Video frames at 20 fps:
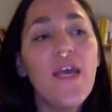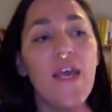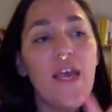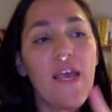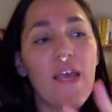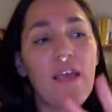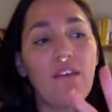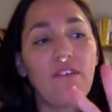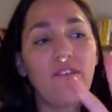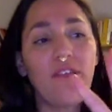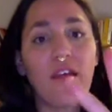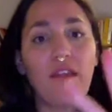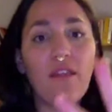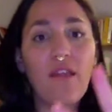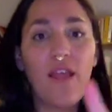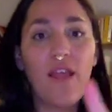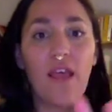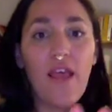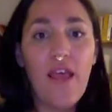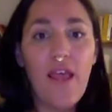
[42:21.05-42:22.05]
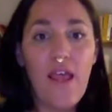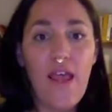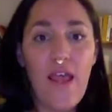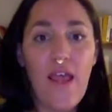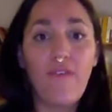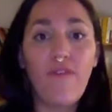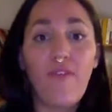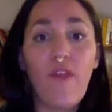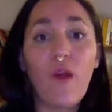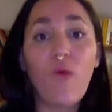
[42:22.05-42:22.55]
is that
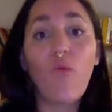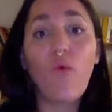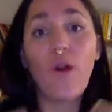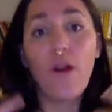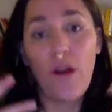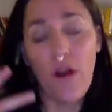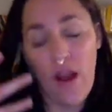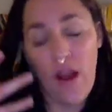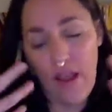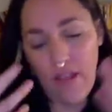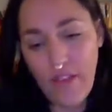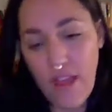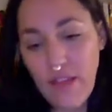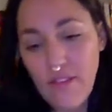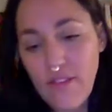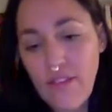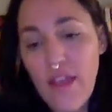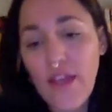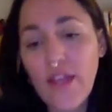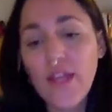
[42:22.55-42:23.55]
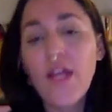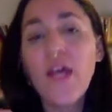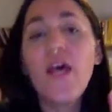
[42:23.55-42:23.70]
there were, as I said,